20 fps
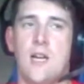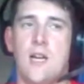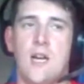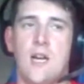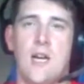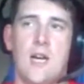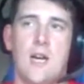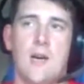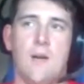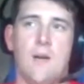
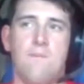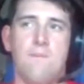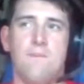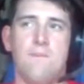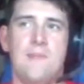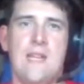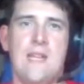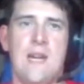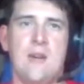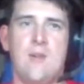
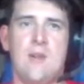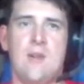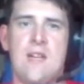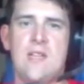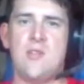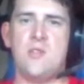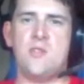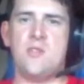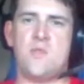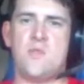Now, when I
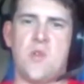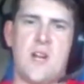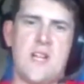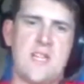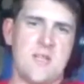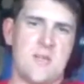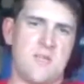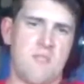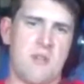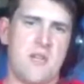use
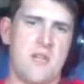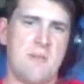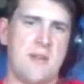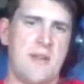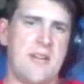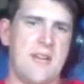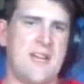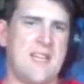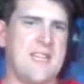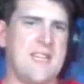Verizon
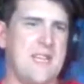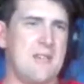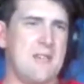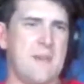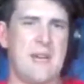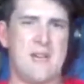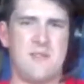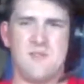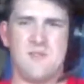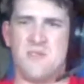prepaid, I get
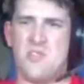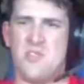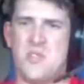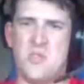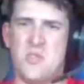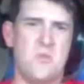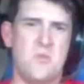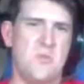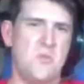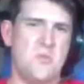about
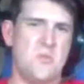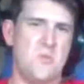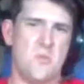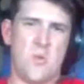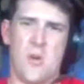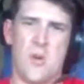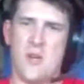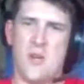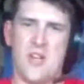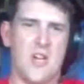2,
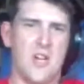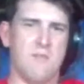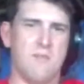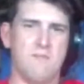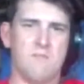1 up.